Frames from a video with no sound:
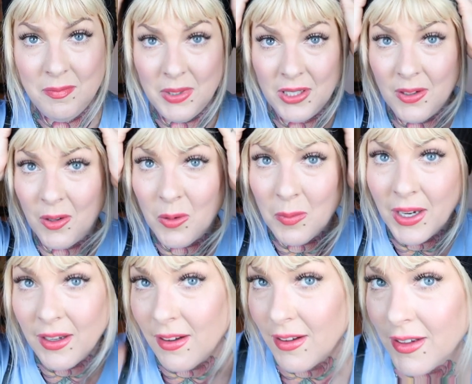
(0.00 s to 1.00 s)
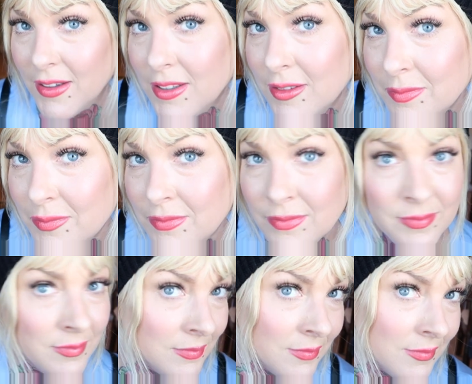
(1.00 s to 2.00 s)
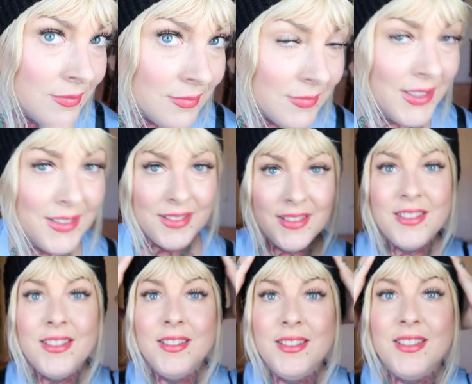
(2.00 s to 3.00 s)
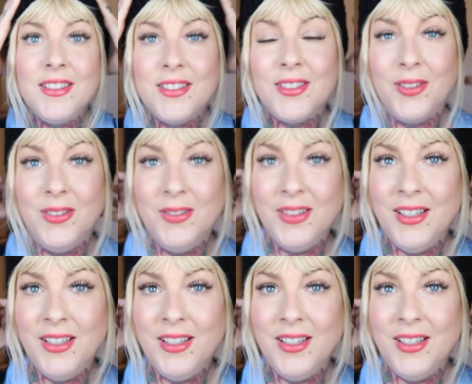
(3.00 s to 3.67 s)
but oh my God, it's so